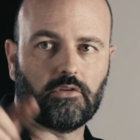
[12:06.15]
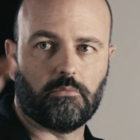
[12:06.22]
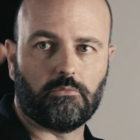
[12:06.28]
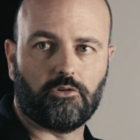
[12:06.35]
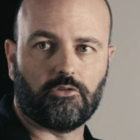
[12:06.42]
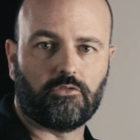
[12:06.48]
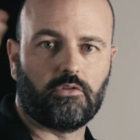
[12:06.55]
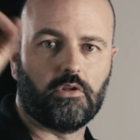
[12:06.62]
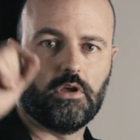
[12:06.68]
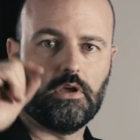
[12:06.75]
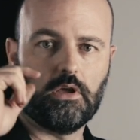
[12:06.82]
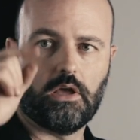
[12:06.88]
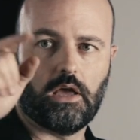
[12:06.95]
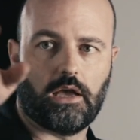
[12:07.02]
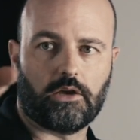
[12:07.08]
I'm just
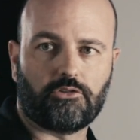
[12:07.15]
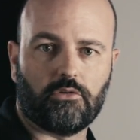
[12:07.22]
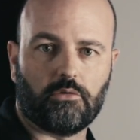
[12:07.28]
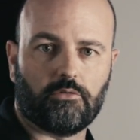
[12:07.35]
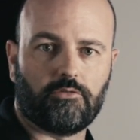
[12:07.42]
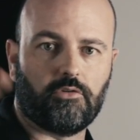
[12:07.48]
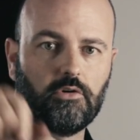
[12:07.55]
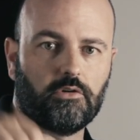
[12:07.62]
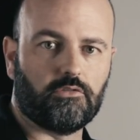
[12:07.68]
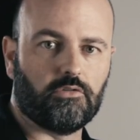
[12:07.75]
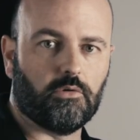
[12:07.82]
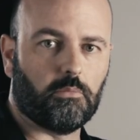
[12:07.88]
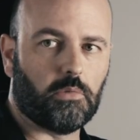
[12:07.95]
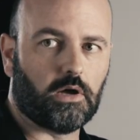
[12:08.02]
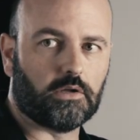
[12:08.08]
actually referring to
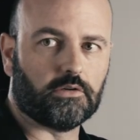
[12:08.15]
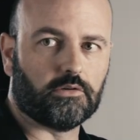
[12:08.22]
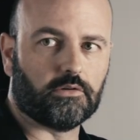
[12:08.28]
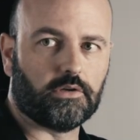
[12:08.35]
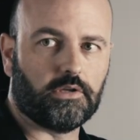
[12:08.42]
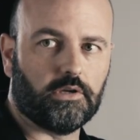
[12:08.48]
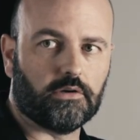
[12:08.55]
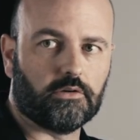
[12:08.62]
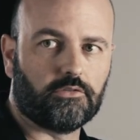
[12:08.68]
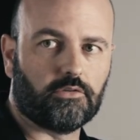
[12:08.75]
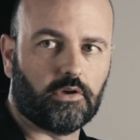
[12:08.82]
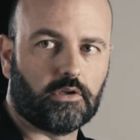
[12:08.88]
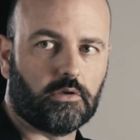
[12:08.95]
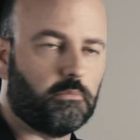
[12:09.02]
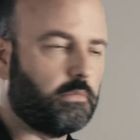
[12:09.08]
a monitor here, so
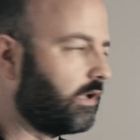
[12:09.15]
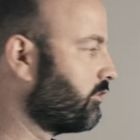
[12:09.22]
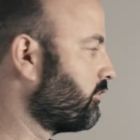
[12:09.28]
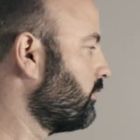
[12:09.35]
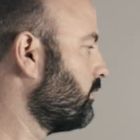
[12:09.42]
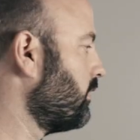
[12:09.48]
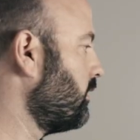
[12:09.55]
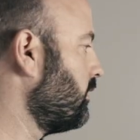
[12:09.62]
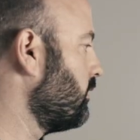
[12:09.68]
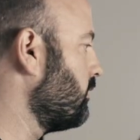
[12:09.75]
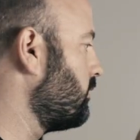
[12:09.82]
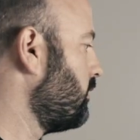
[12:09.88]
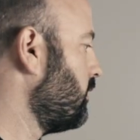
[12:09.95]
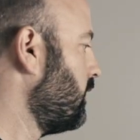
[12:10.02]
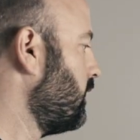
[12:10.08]
I can make sure that you're